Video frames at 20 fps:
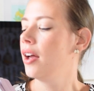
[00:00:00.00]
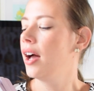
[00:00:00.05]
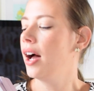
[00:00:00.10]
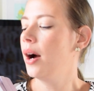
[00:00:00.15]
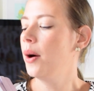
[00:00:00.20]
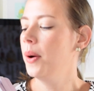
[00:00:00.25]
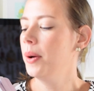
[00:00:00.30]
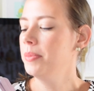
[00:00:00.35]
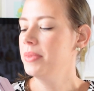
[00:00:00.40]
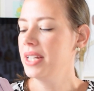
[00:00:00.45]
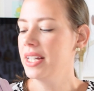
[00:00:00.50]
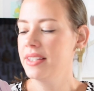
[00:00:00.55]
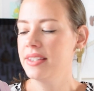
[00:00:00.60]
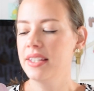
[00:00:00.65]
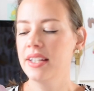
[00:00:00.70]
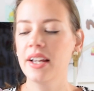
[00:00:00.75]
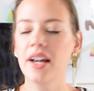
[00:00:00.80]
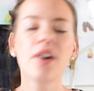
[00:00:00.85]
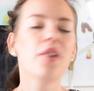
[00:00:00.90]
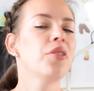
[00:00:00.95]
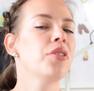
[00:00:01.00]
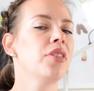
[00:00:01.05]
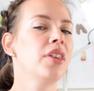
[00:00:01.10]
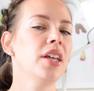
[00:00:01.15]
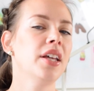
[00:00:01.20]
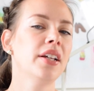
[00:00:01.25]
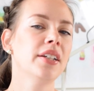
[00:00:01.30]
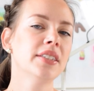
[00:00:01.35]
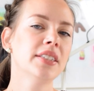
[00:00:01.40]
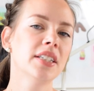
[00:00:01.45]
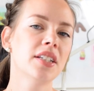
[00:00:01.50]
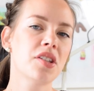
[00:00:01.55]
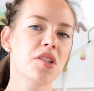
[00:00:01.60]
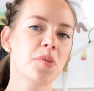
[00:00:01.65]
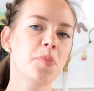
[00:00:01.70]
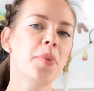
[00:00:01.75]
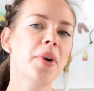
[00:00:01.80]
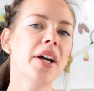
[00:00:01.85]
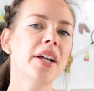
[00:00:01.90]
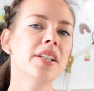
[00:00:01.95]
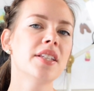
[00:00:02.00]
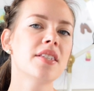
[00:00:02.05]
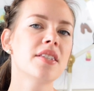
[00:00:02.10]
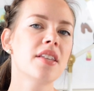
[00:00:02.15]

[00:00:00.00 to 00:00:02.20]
how I'm testing out things and spreads